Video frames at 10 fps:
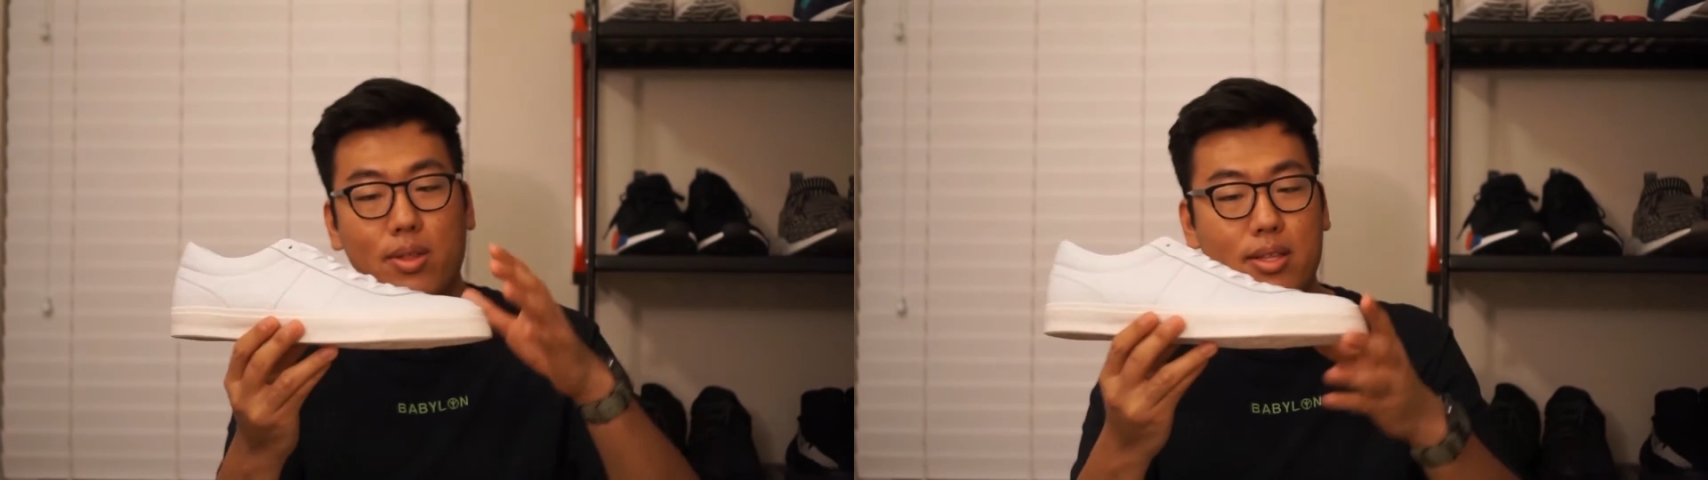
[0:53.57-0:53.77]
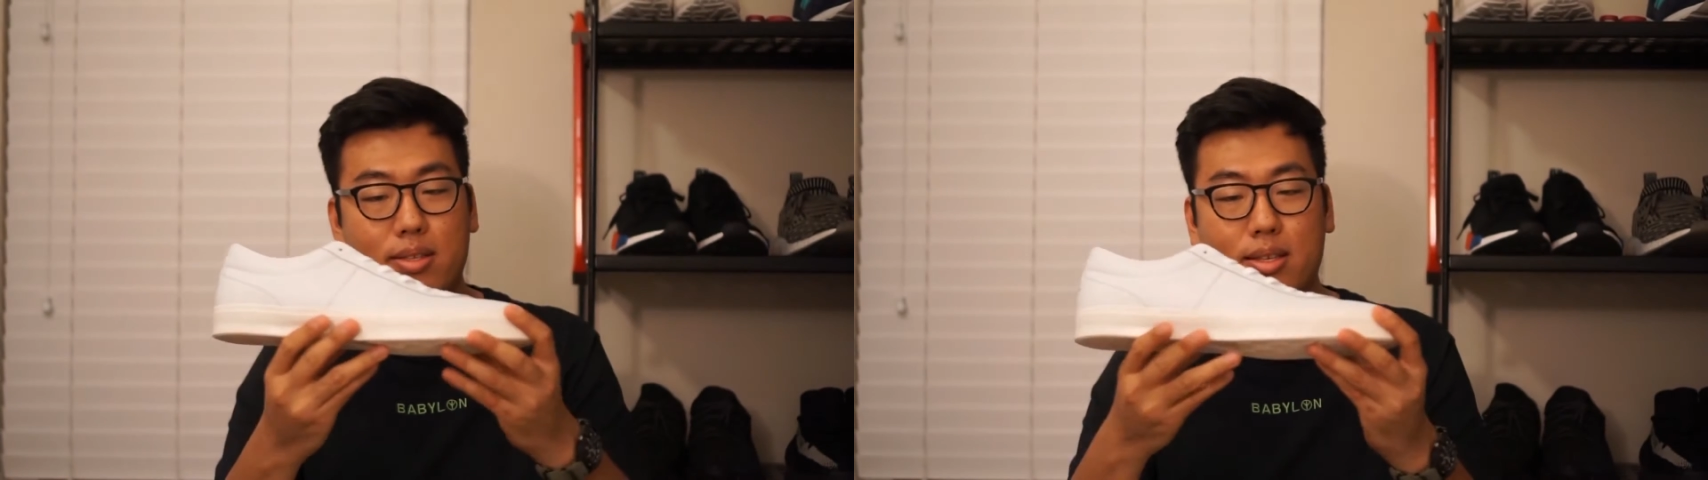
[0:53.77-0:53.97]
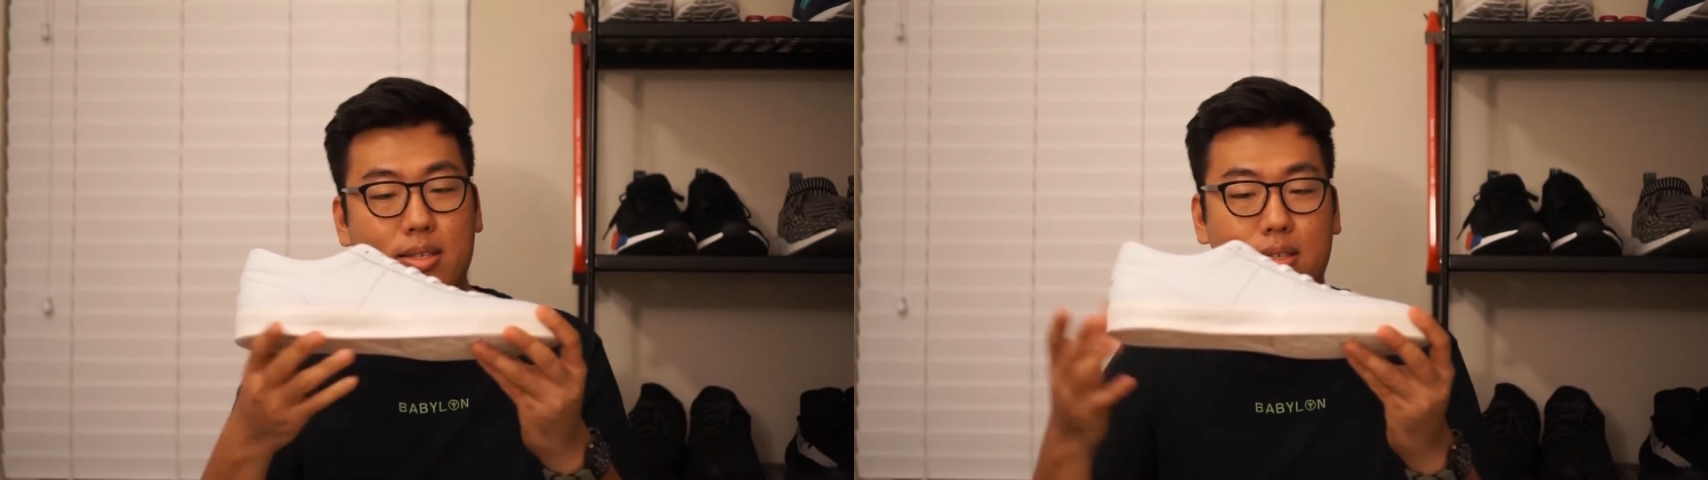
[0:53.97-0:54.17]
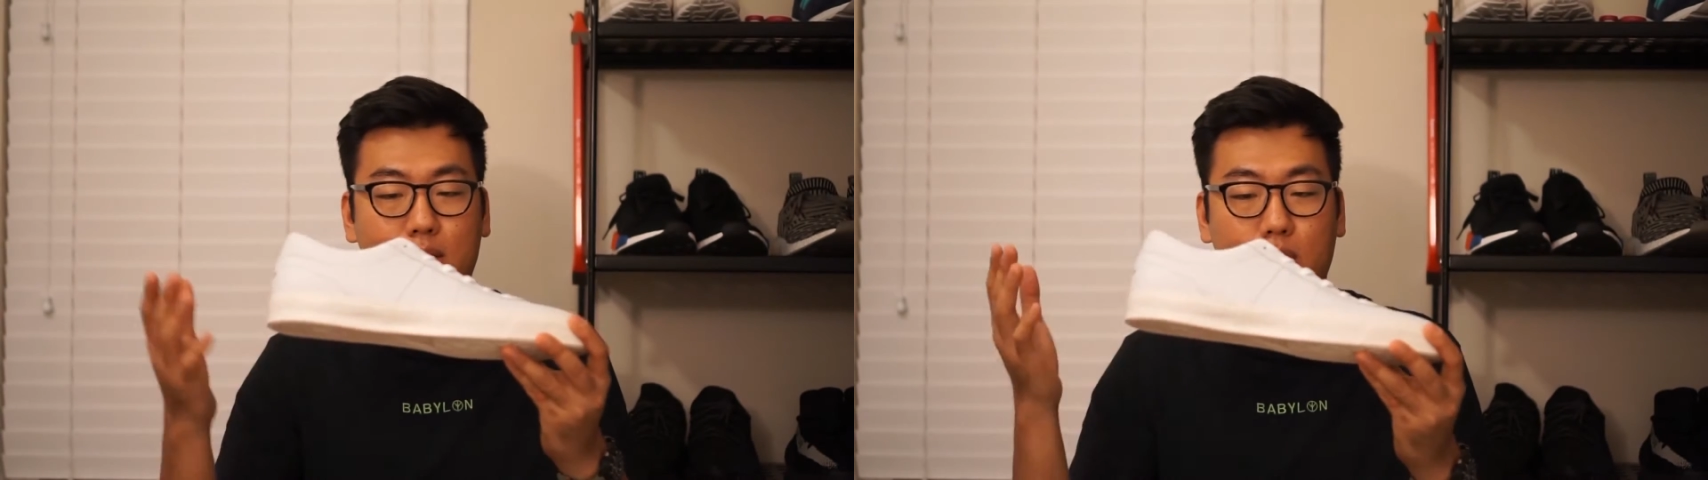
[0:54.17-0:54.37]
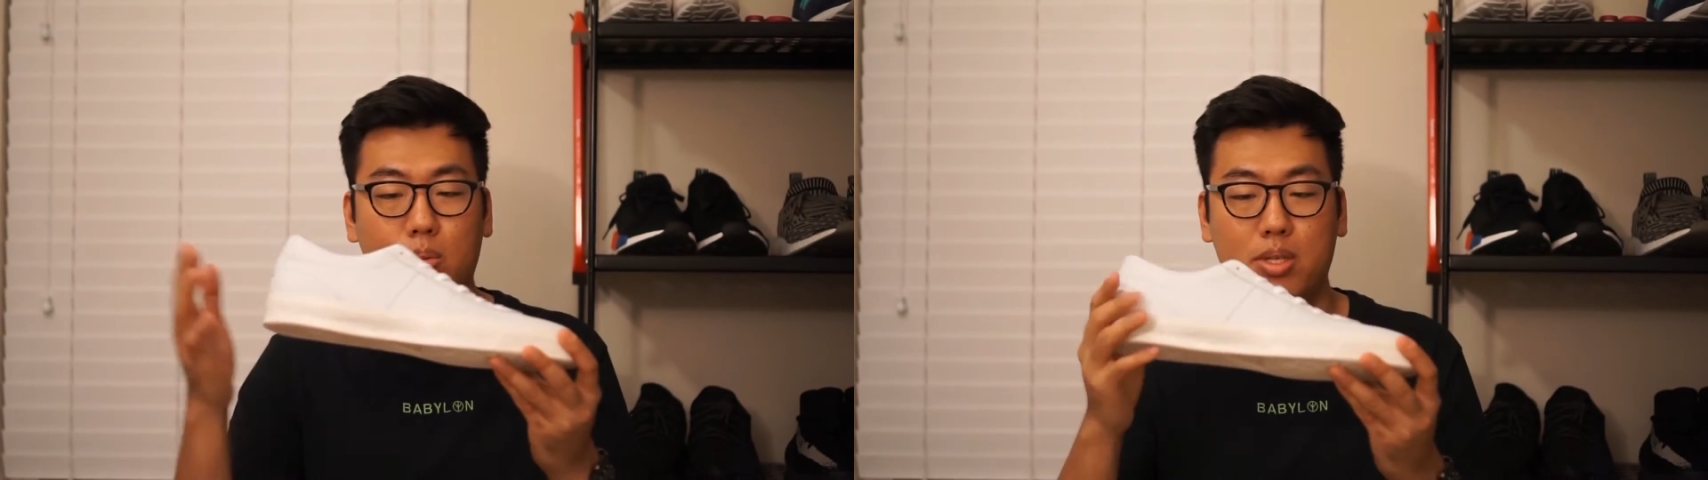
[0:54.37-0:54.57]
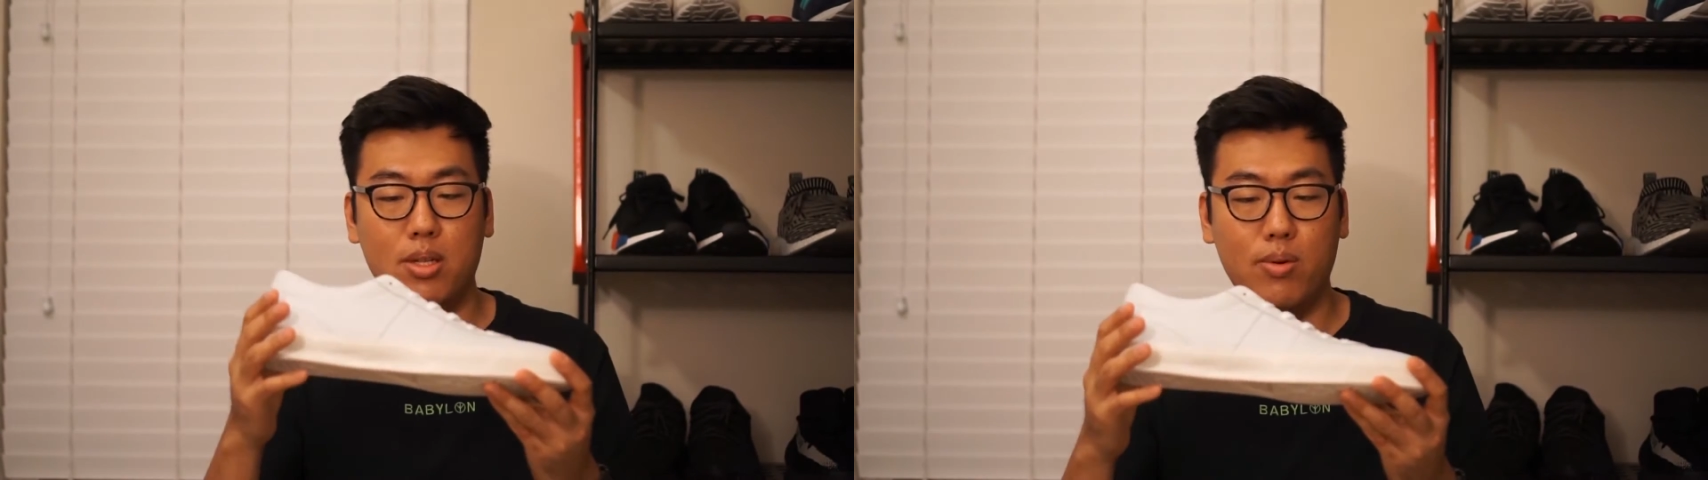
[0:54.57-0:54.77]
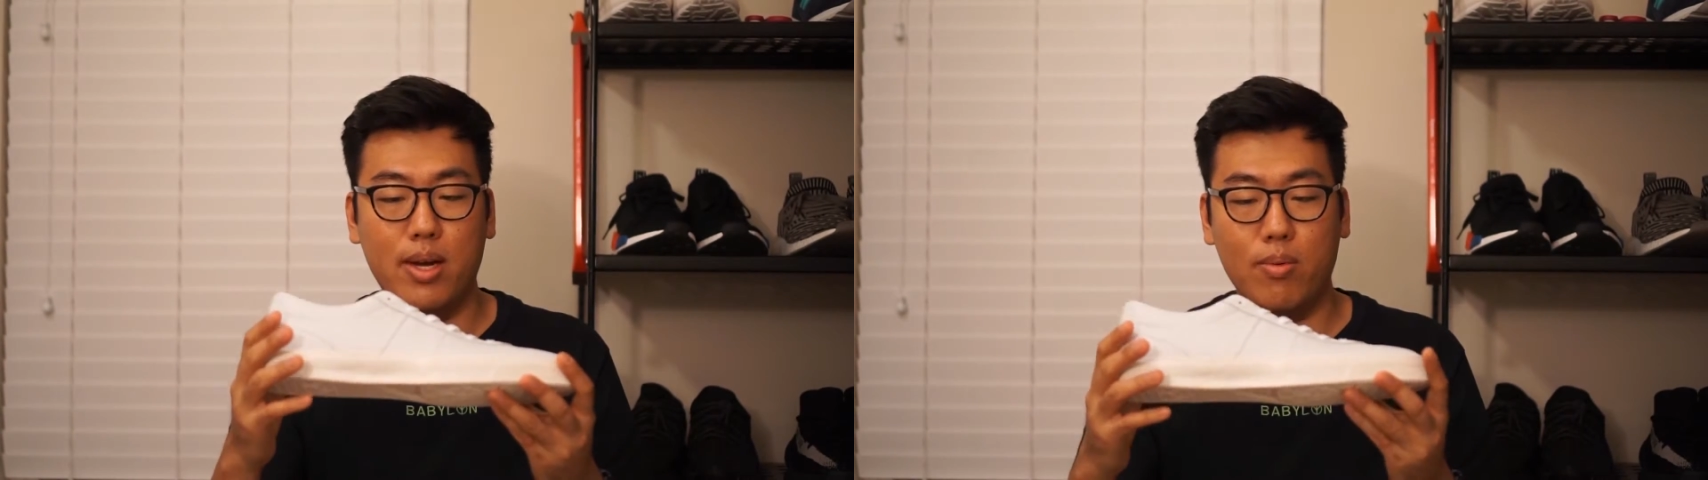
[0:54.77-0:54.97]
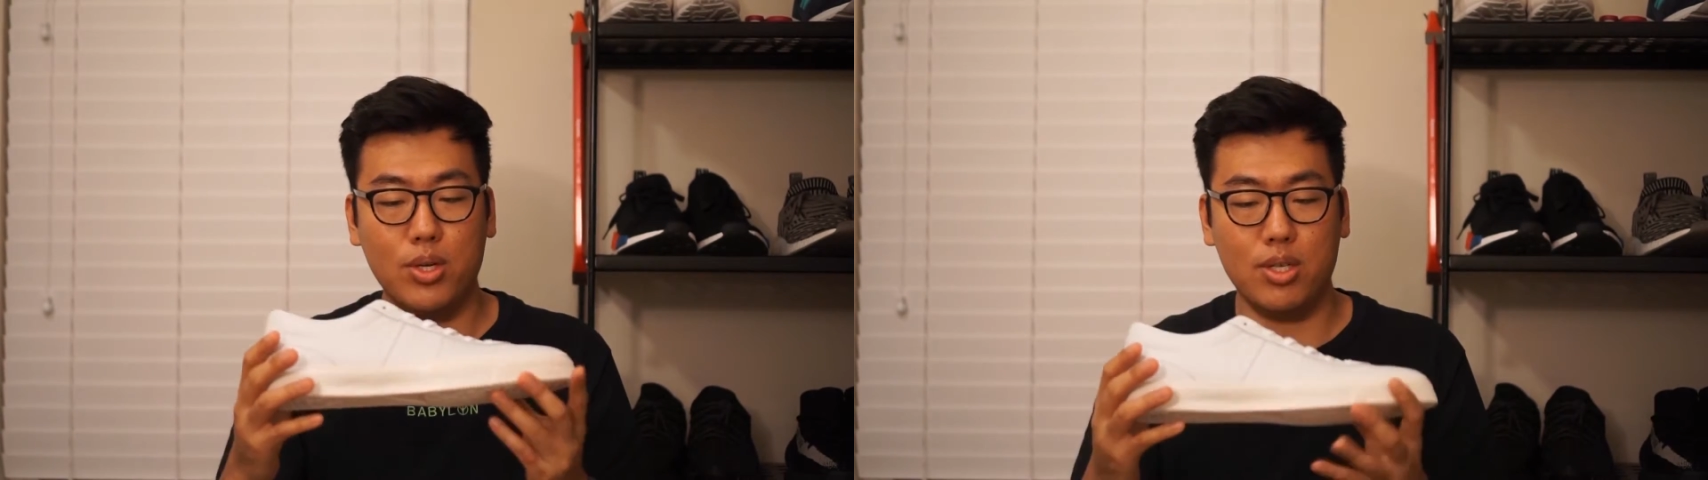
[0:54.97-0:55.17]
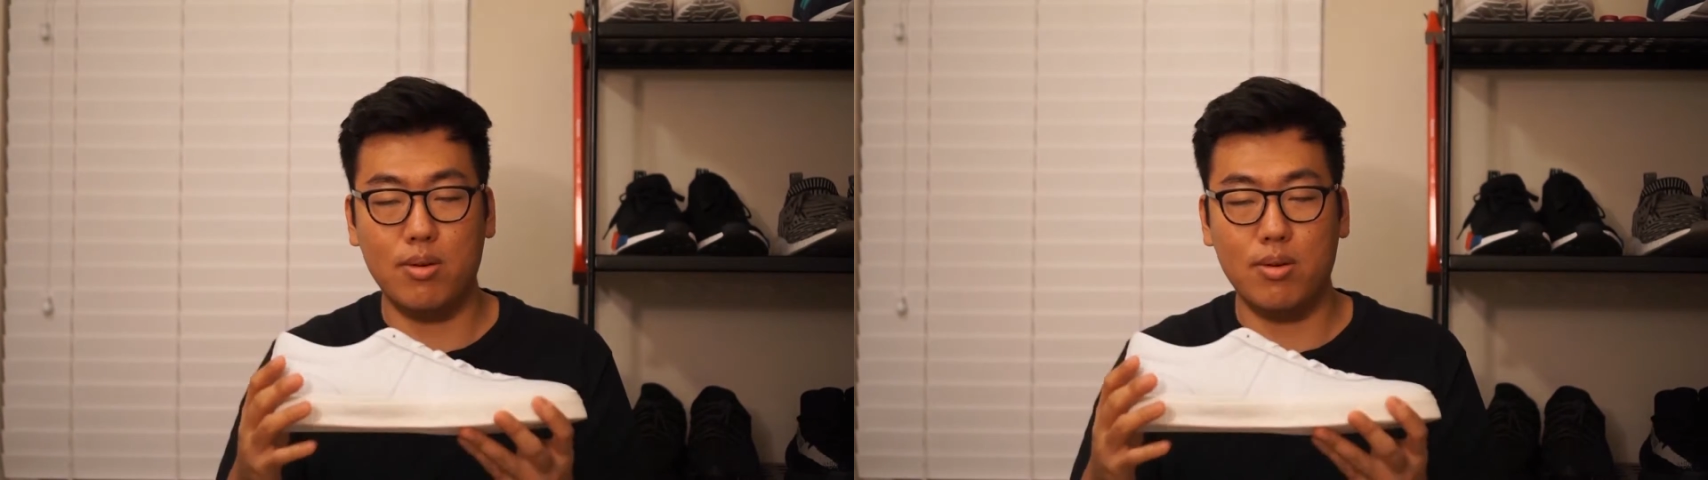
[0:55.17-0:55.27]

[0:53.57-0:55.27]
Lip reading: this is a dope silhouette.